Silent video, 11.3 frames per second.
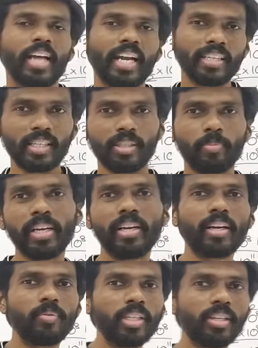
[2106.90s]
that is the speed
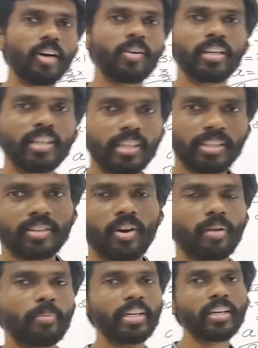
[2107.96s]
at which our Earth is
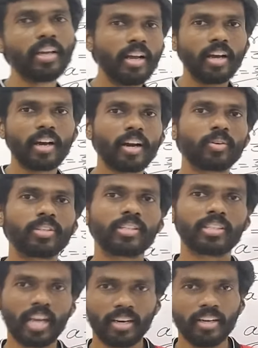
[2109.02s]
orbiting around the
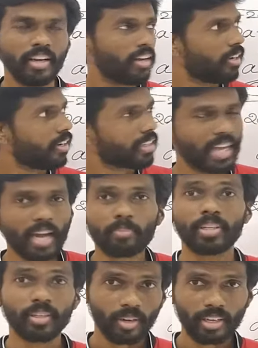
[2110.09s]
Sun at that
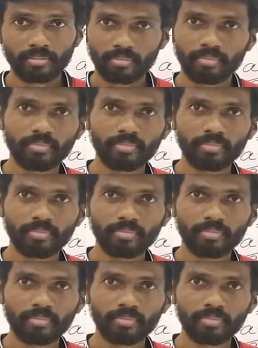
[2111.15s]
particular